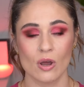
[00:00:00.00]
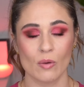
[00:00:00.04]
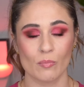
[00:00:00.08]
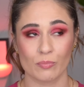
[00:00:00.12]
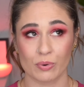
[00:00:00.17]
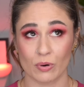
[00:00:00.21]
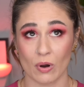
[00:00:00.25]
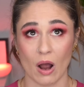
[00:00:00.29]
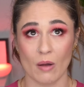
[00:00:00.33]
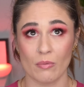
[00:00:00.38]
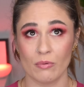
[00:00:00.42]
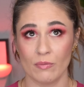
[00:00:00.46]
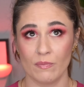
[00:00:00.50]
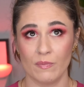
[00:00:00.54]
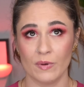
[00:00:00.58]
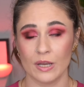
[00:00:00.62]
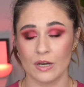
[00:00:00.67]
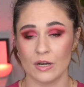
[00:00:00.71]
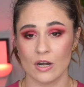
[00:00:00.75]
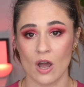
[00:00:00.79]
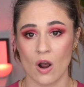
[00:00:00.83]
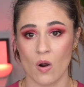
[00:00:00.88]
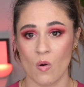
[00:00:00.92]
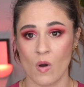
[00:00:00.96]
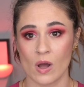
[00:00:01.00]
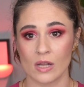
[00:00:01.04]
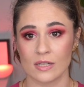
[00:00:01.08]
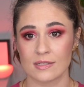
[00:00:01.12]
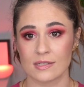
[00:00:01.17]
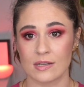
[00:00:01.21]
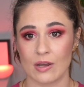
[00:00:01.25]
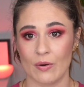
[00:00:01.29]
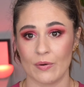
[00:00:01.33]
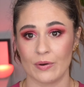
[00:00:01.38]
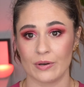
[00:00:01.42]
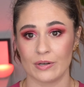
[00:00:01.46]
Probably no one's
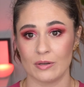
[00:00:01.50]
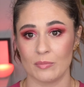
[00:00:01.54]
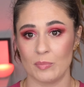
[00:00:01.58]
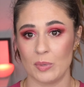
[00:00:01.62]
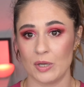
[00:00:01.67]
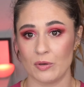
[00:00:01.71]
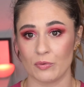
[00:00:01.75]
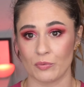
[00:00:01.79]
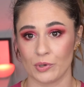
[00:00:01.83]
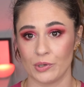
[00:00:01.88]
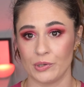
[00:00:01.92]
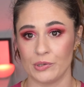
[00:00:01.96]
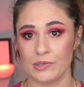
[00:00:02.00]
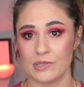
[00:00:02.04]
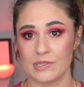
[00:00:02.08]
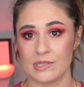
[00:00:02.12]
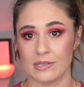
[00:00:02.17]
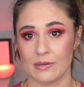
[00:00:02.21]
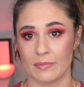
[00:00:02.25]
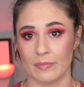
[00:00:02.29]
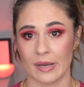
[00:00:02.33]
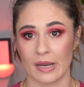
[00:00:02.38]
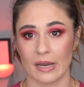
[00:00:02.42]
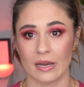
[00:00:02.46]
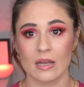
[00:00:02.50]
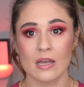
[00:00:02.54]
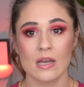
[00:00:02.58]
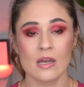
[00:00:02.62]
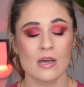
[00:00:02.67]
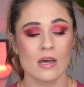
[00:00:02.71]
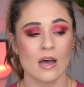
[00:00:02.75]
going to be rude to me.